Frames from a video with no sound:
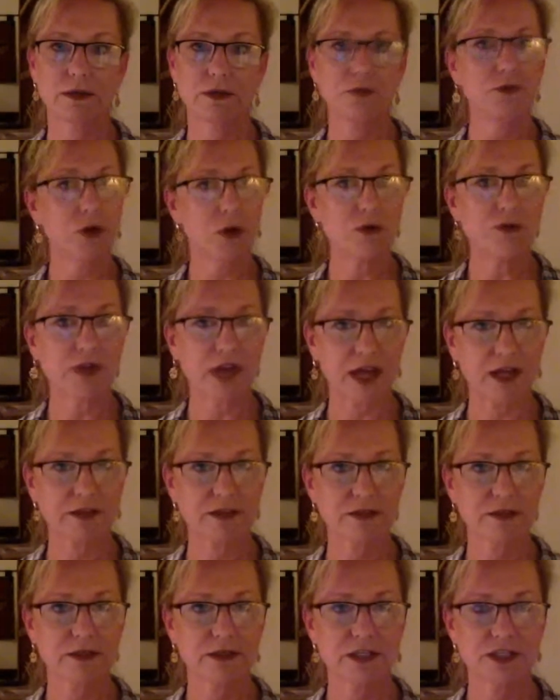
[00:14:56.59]
You know
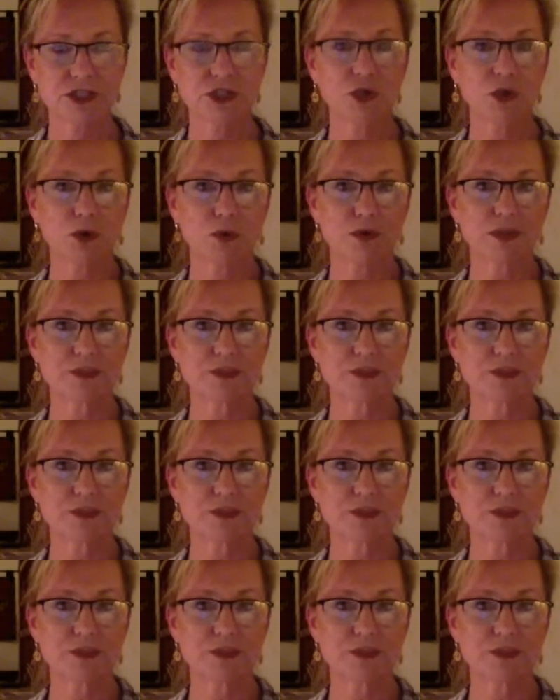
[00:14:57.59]
that. It's your